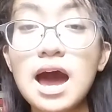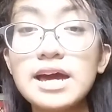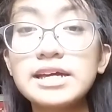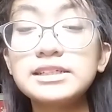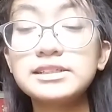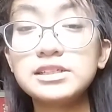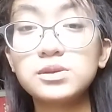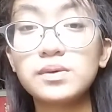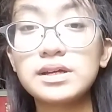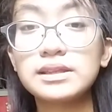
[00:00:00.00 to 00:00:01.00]
i
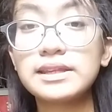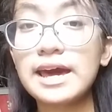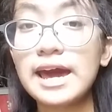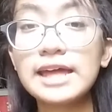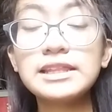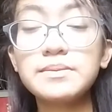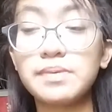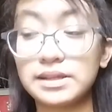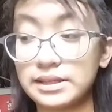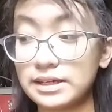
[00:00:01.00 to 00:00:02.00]
just want
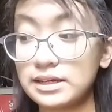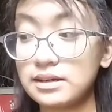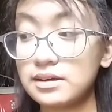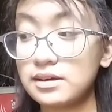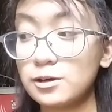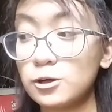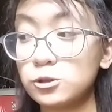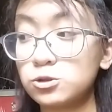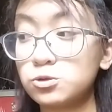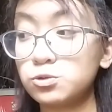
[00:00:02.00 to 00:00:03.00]
anybody
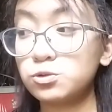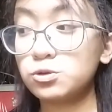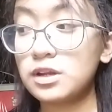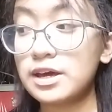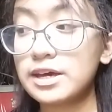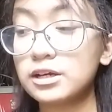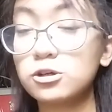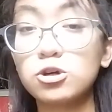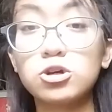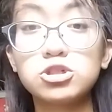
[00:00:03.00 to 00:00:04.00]
to like
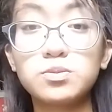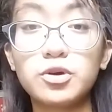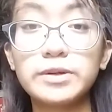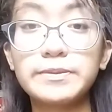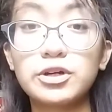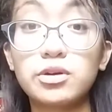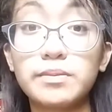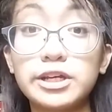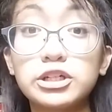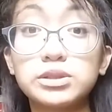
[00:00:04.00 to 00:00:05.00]
support me
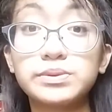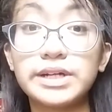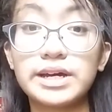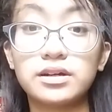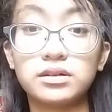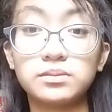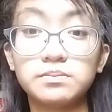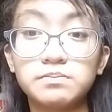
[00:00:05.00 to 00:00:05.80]
on my youtube channel